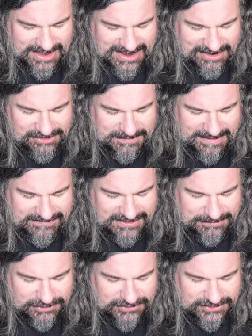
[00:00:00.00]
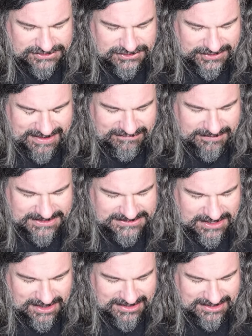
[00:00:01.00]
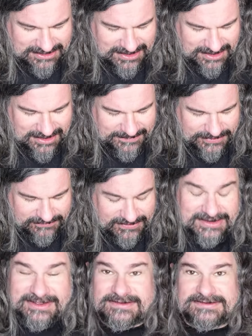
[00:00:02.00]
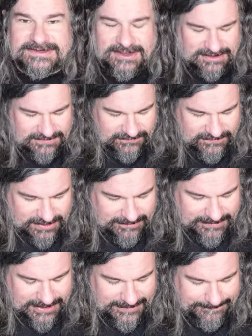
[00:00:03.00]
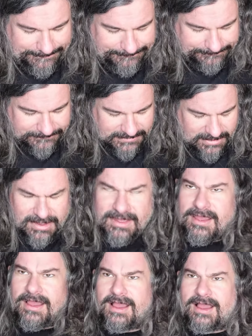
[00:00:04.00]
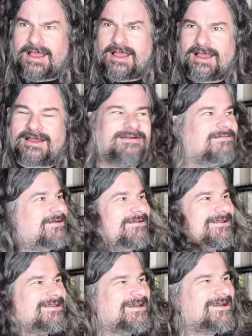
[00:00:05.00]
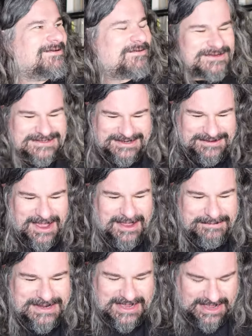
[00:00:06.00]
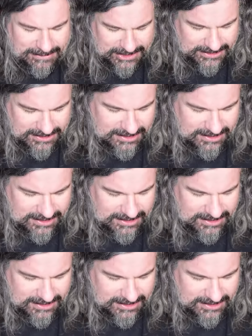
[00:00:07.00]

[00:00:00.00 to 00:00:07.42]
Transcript: Harold Melvin, the Blue Notes, doing Everybody's Talking, the Fred Neil song from, what was it, Midnight Cowboy.